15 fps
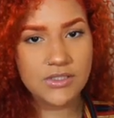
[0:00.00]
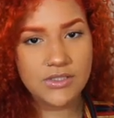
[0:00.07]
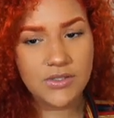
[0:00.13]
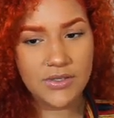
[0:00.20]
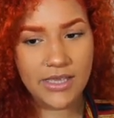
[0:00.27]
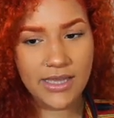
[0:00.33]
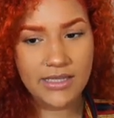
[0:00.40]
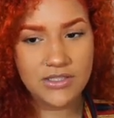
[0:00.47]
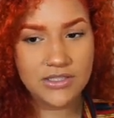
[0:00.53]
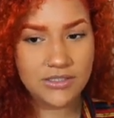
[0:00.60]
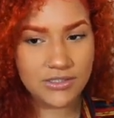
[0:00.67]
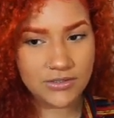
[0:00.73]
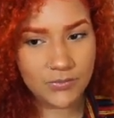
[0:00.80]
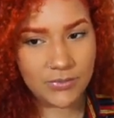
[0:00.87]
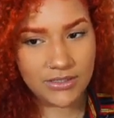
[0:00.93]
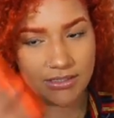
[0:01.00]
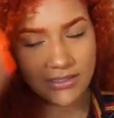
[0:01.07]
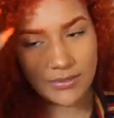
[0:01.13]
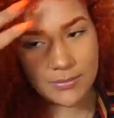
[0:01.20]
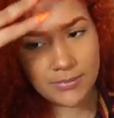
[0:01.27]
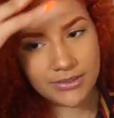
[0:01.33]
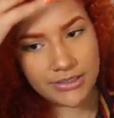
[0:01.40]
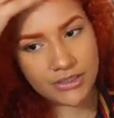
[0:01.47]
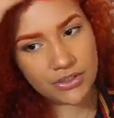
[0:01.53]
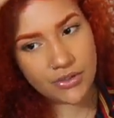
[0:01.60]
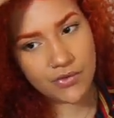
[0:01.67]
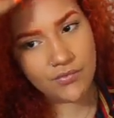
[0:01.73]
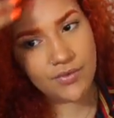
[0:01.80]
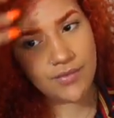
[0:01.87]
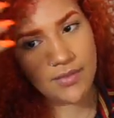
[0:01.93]
So yeah, we did bleach
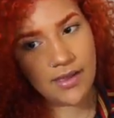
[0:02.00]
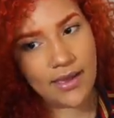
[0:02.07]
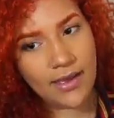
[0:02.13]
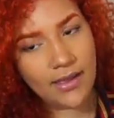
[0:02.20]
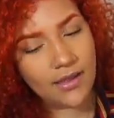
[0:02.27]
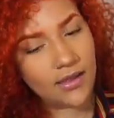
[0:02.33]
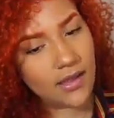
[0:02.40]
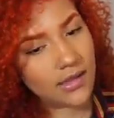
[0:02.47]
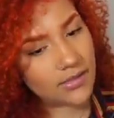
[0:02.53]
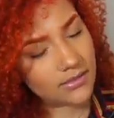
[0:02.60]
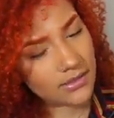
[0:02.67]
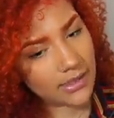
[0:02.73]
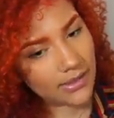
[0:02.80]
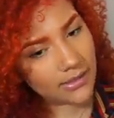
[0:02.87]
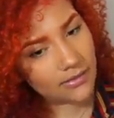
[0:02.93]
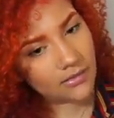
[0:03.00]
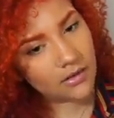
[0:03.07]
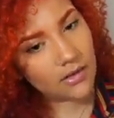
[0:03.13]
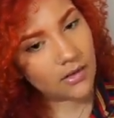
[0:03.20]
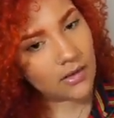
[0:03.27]
over that, and then